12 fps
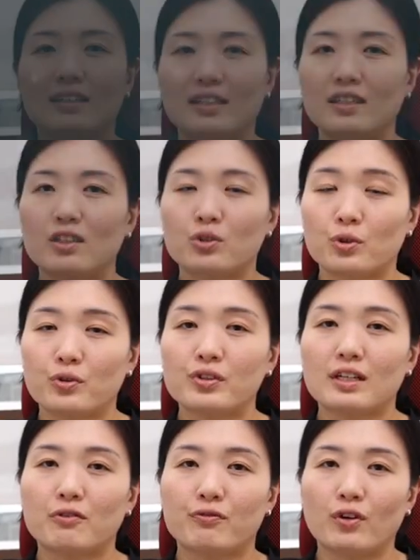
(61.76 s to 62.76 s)
Kidney
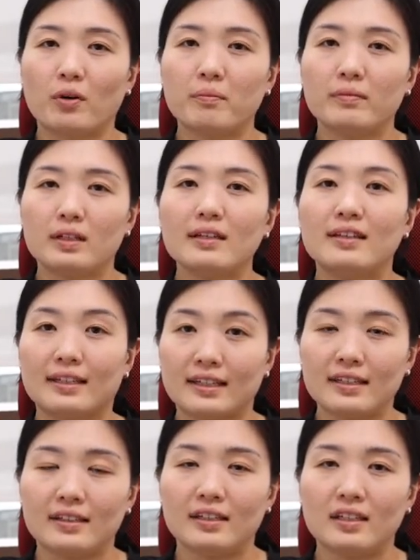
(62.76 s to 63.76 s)
stones are formed in the
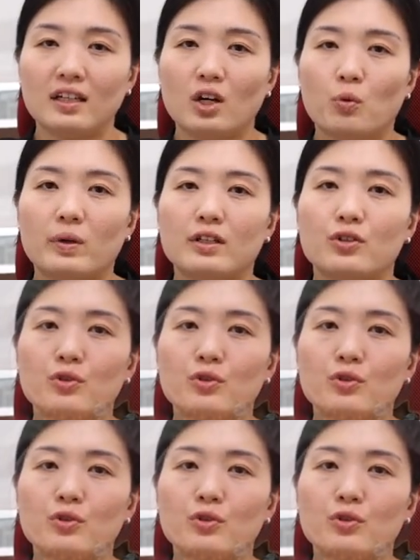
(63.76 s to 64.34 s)
kidney when the